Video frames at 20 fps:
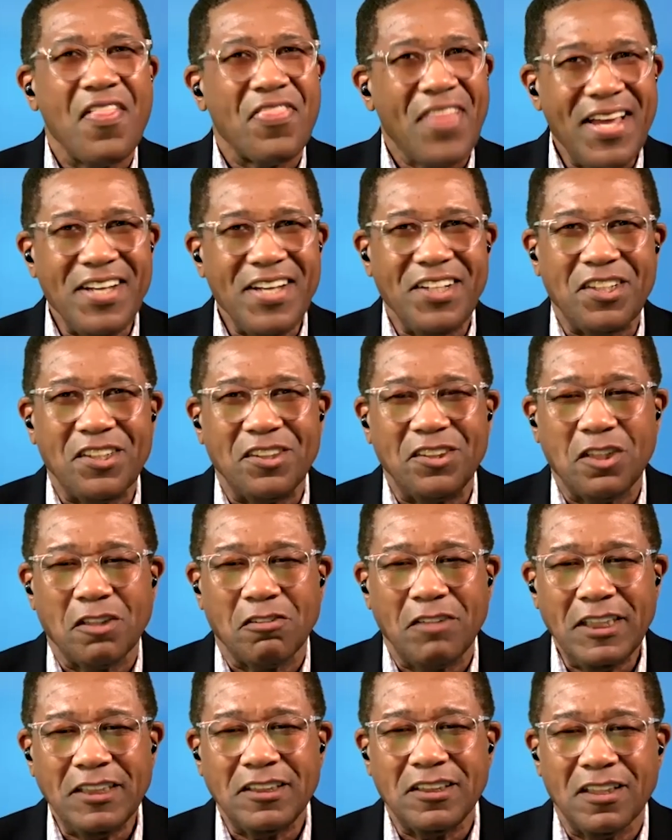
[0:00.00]
Thank you,
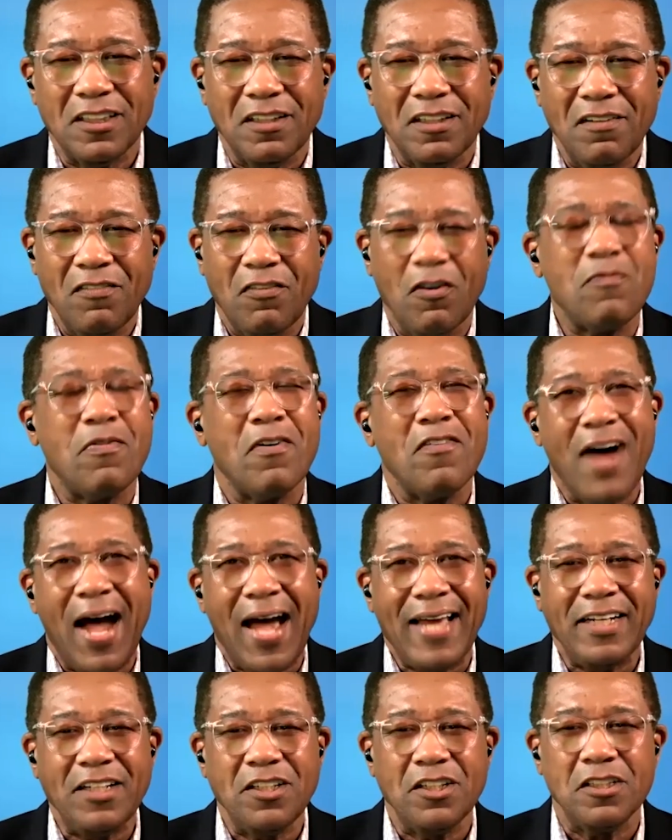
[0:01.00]
Theresa, for
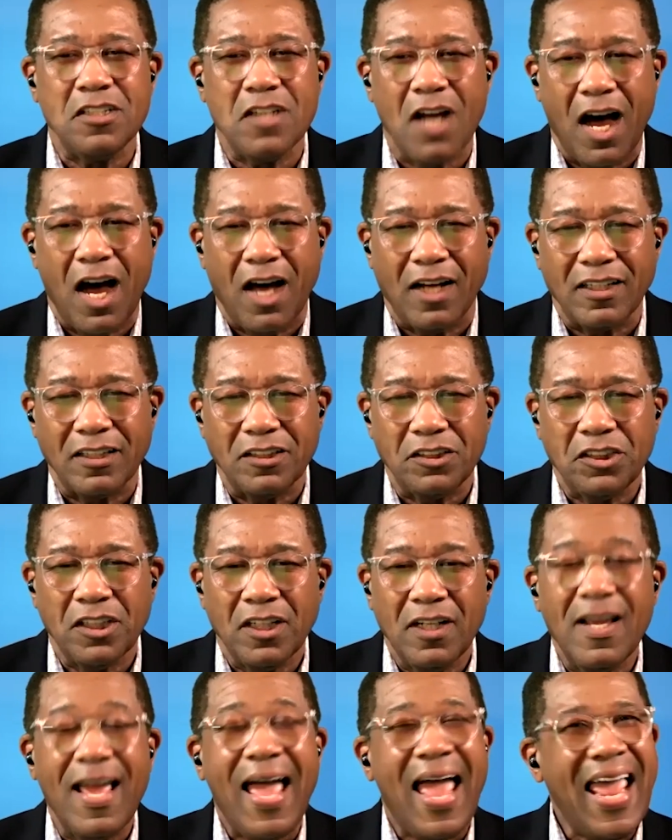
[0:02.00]
providing your knowledge.
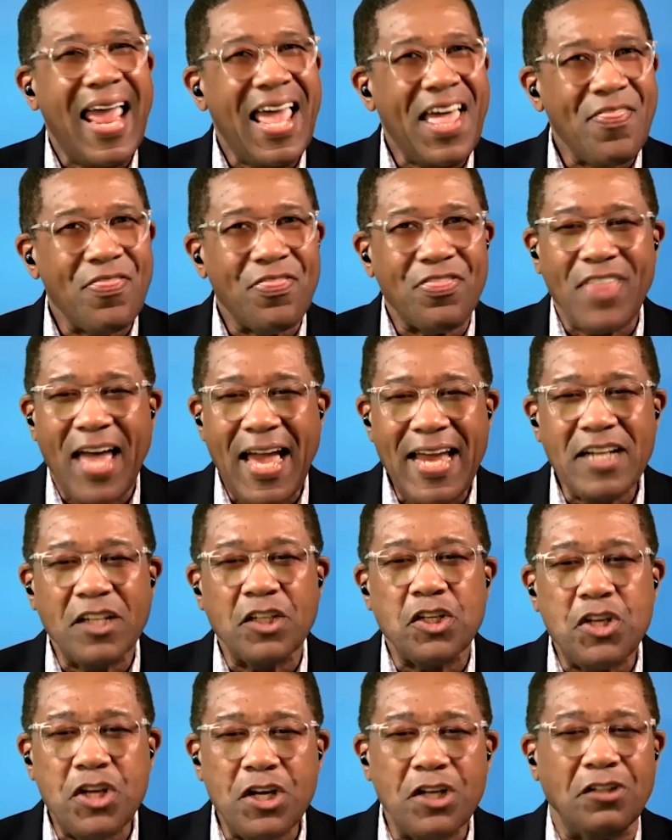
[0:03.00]
And thank
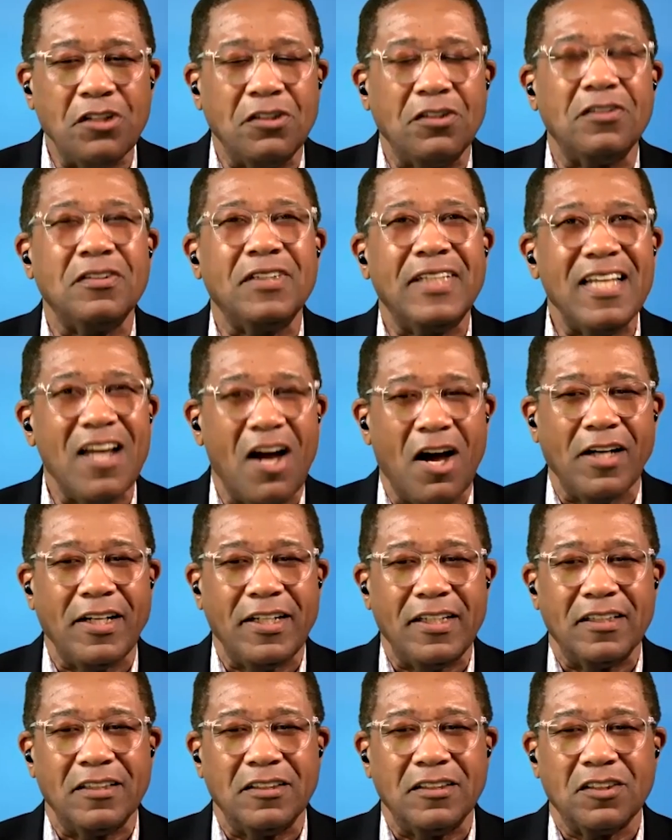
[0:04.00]
you, the
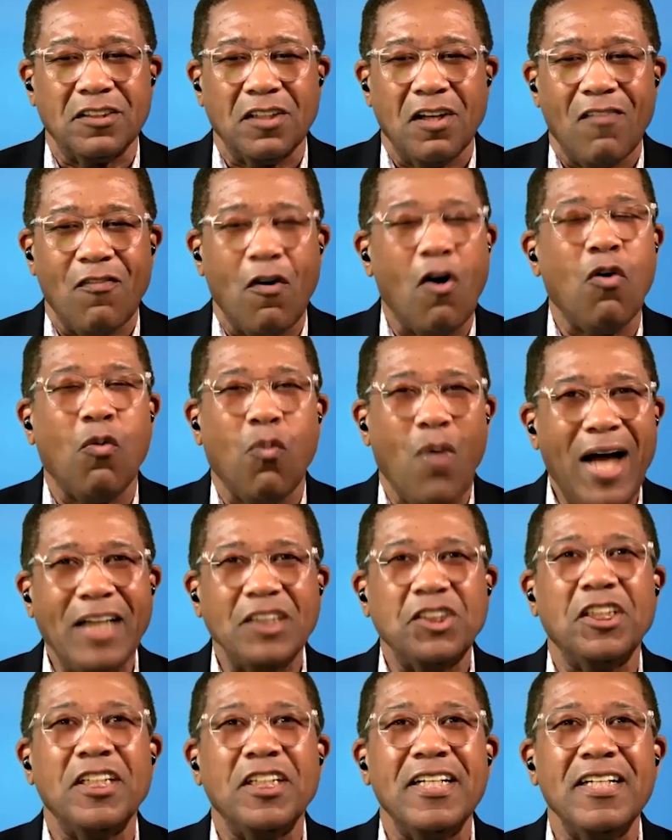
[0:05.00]
audience, for
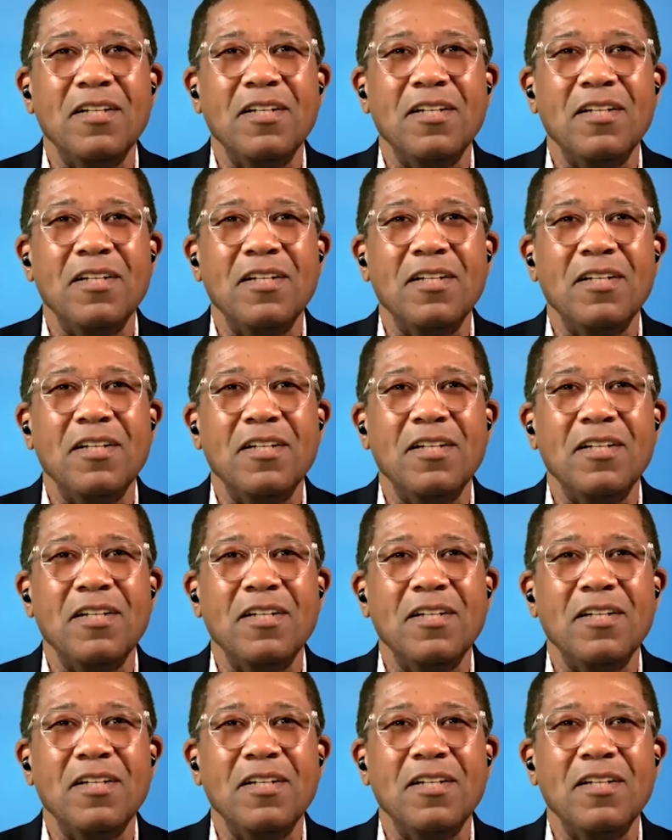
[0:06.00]
watching